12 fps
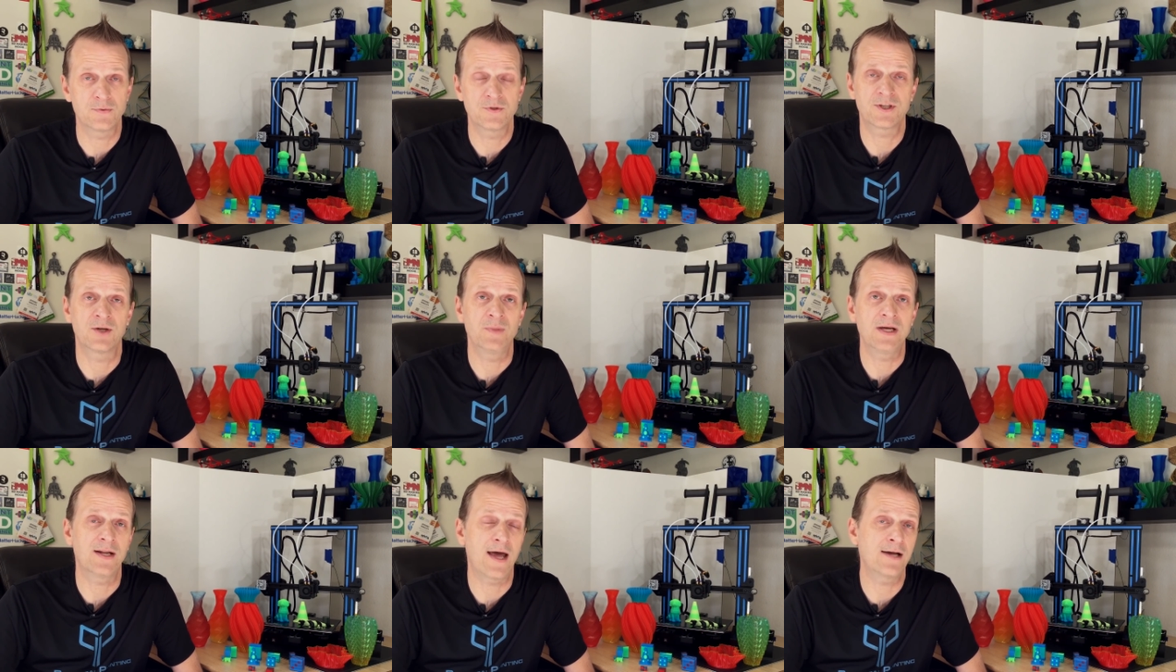which can
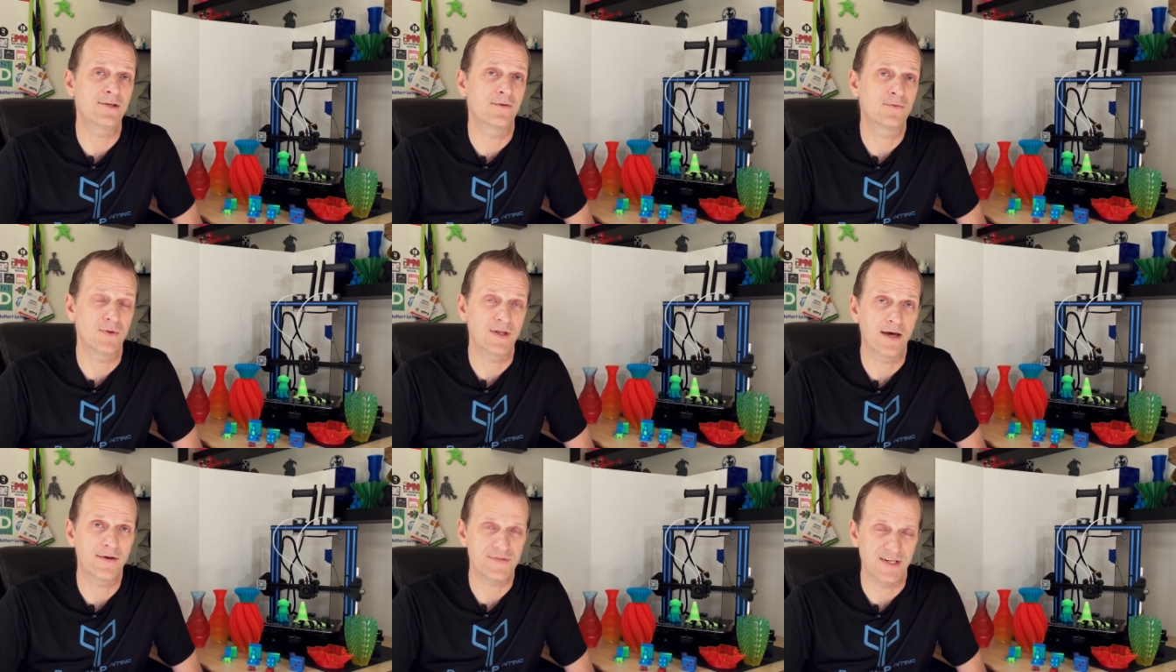be enacted through
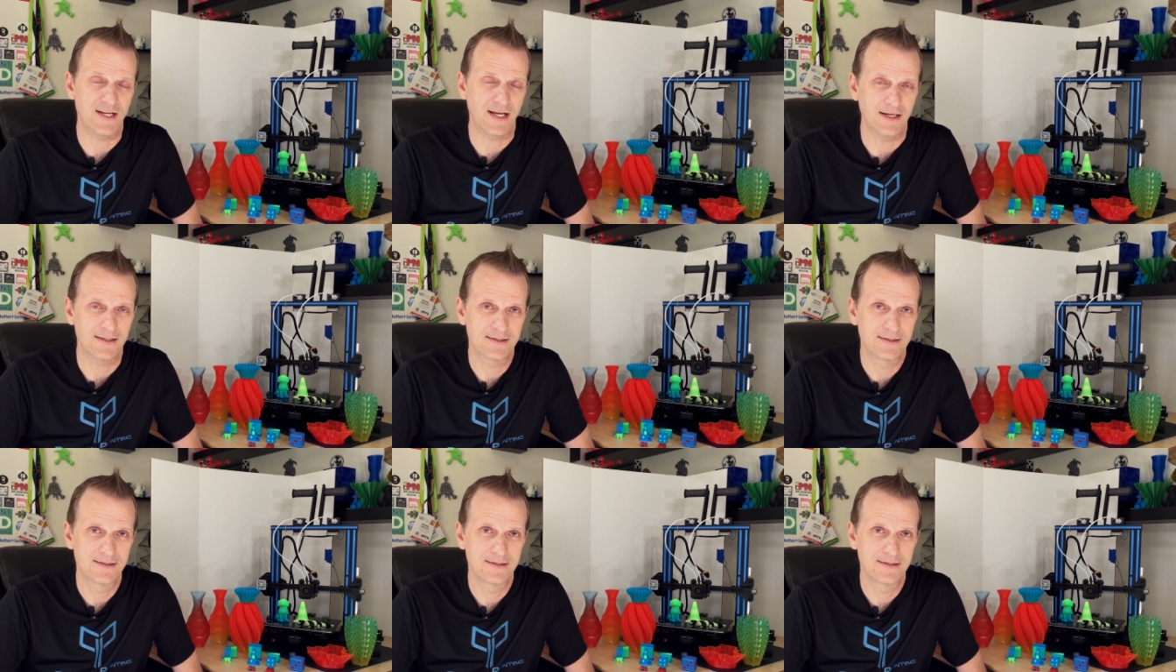the LCD.